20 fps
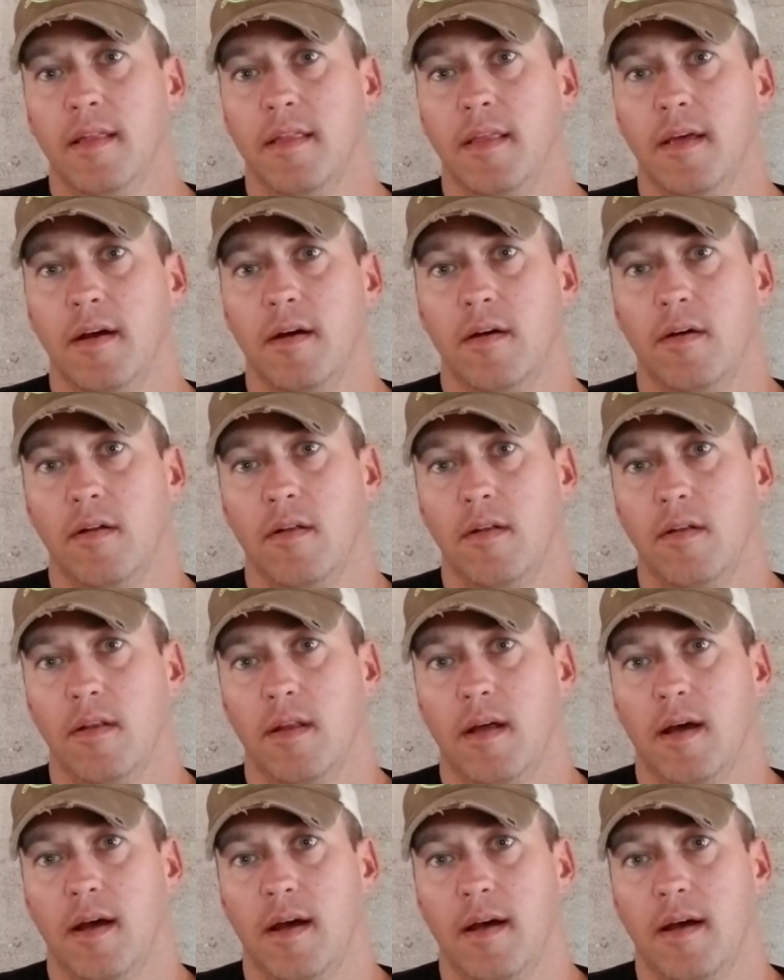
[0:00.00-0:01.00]
they'll
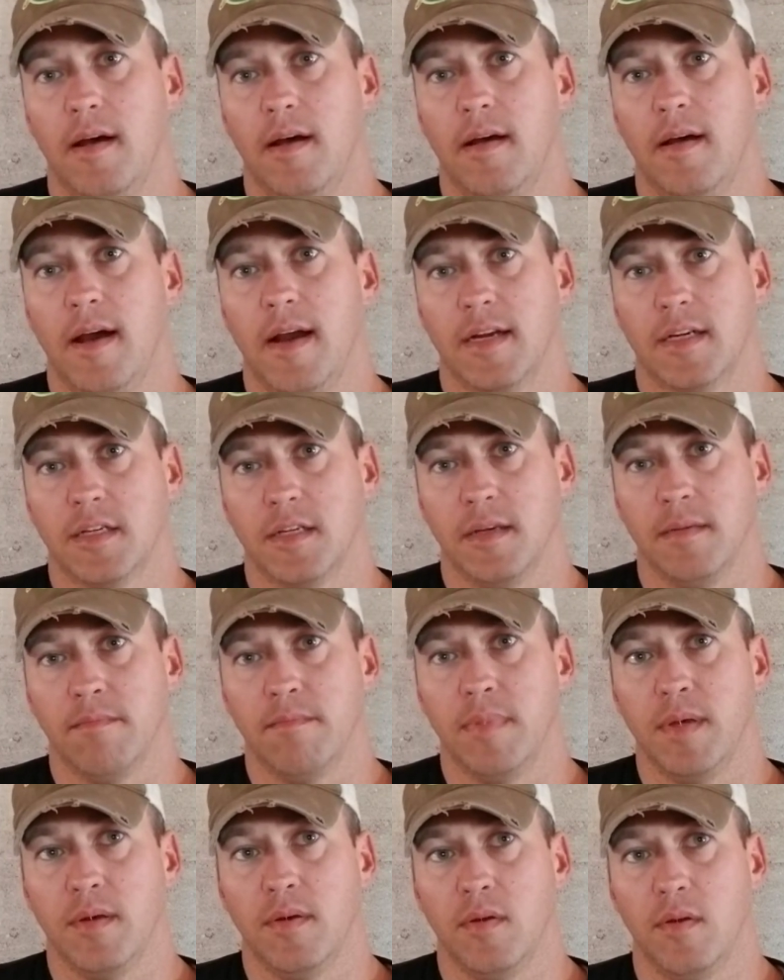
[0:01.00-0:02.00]
uh, actually
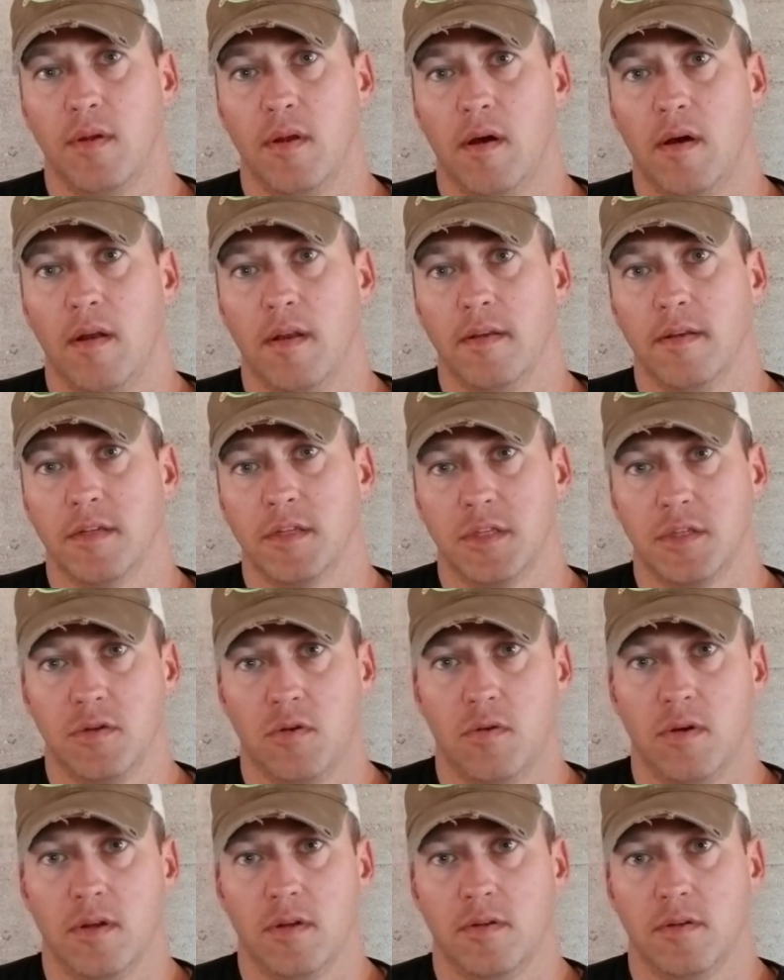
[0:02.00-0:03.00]
build on
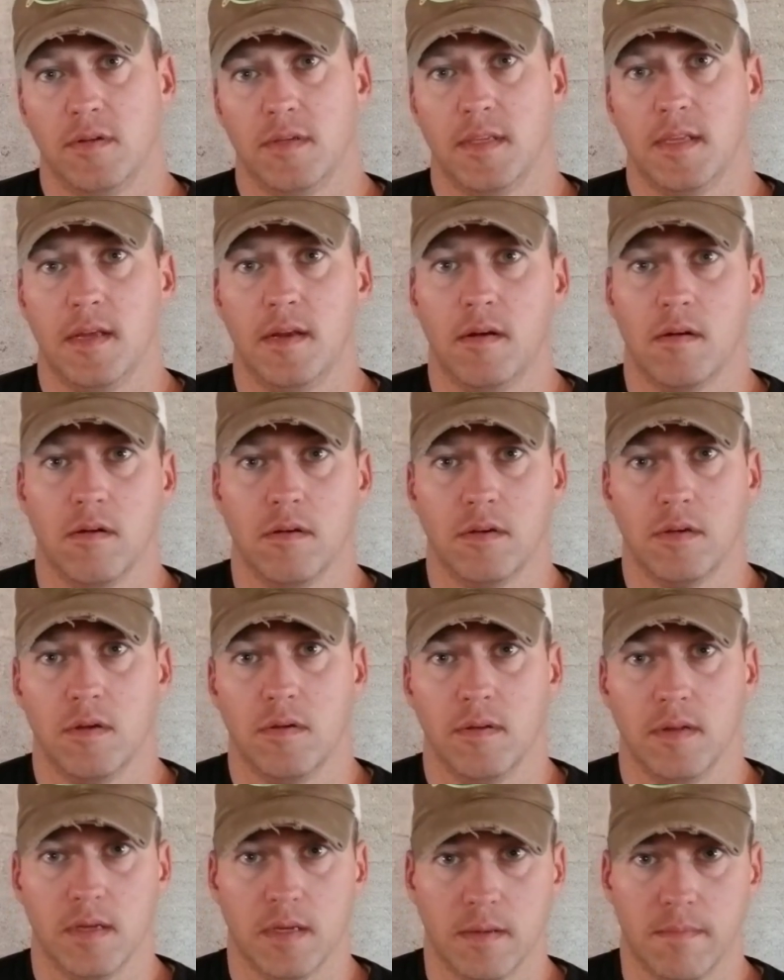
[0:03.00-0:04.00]
soils that aren't
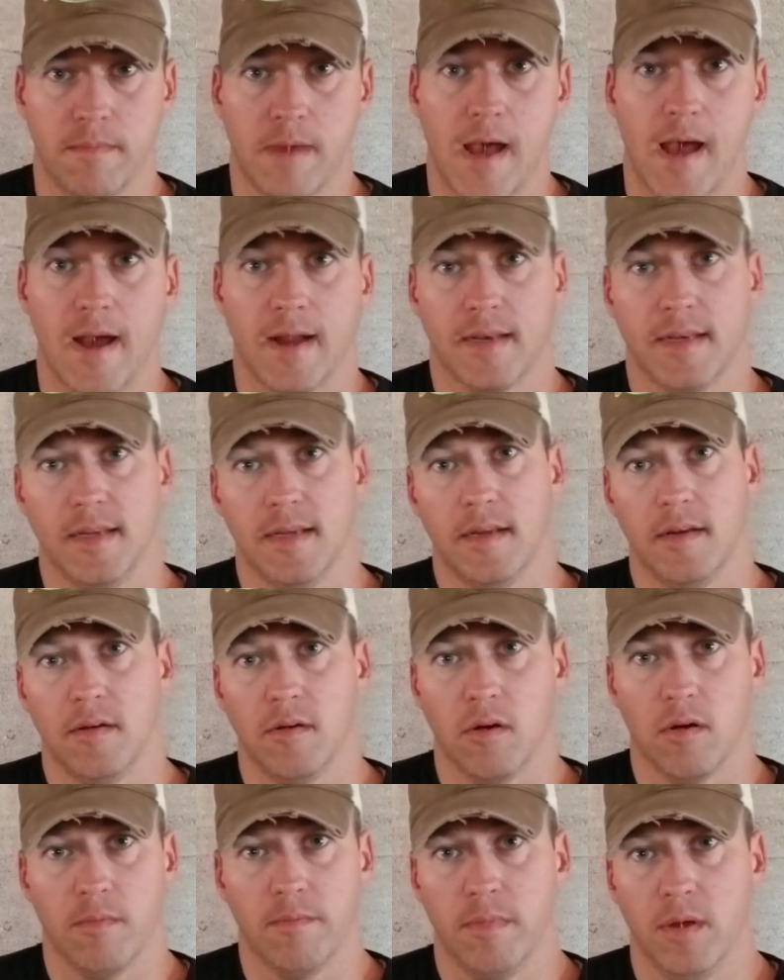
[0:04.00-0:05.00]
totally compacted
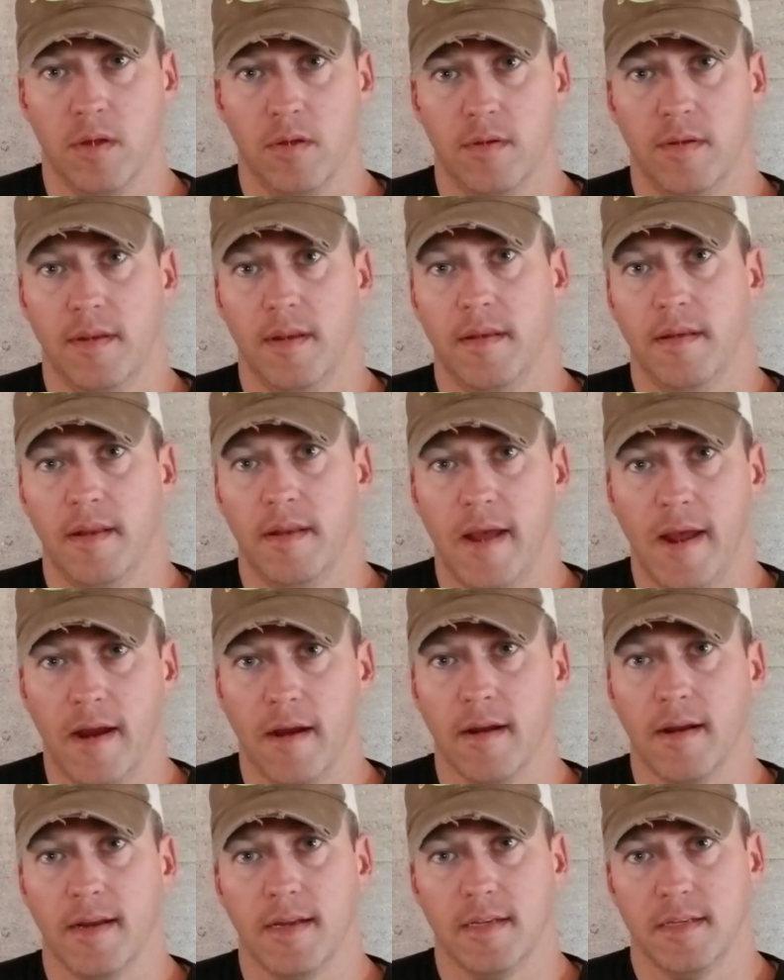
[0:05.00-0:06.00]
or build in
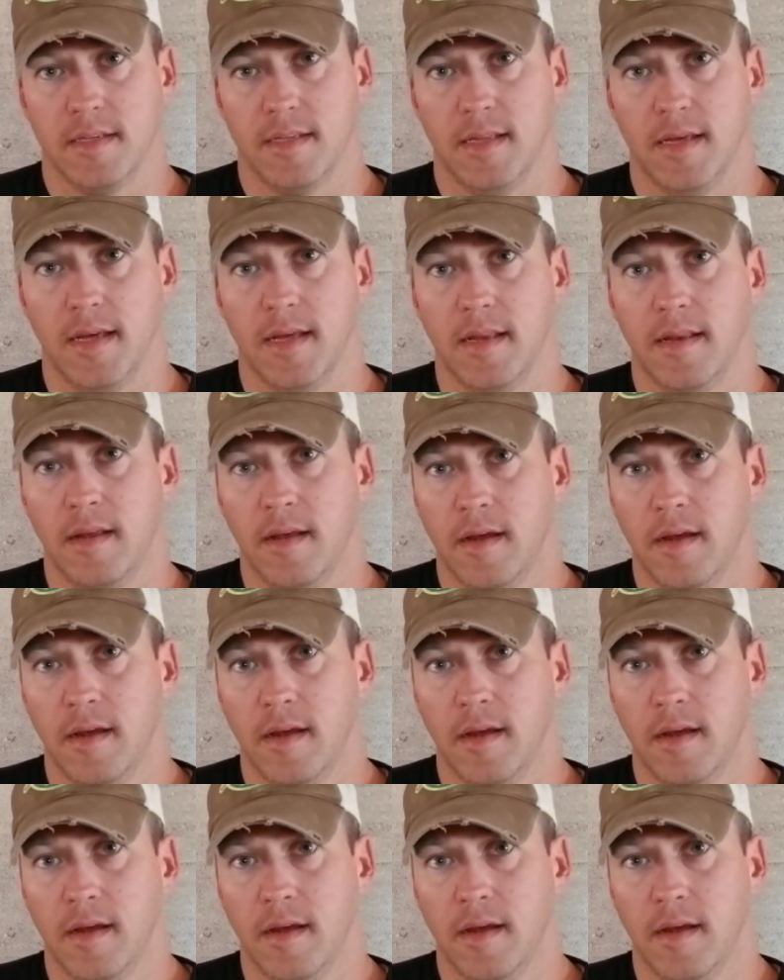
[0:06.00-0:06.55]
areas that